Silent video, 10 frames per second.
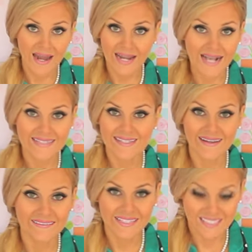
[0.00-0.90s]
that,
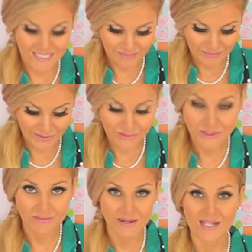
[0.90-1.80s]
accidentally spill
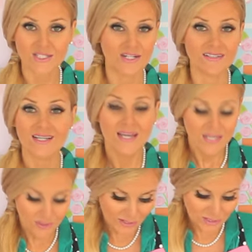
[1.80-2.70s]
too much and it,
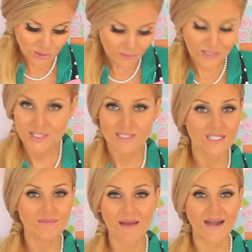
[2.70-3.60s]
you get too much
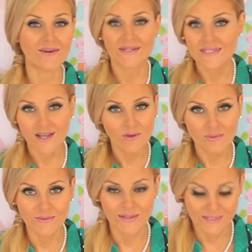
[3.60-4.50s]
into your batter and it's all
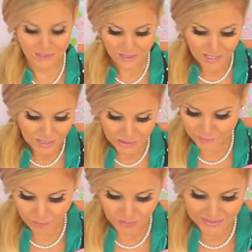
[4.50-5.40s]
ruined
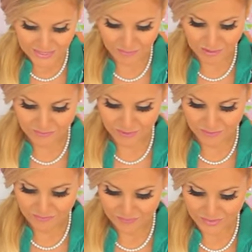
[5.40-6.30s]
just from one
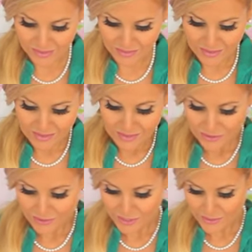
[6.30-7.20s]
tablespoon.
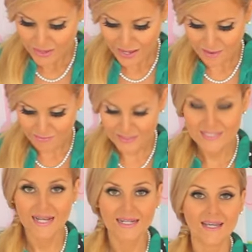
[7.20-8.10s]
So there you have a
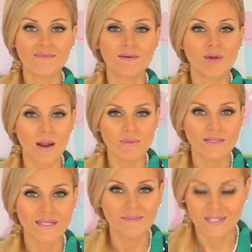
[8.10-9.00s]
technique for
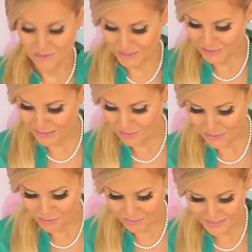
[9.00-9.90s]
properly measuring your
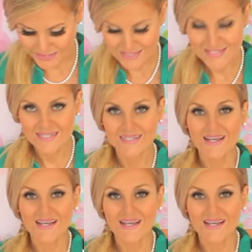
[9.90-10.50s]
liquid ingredients.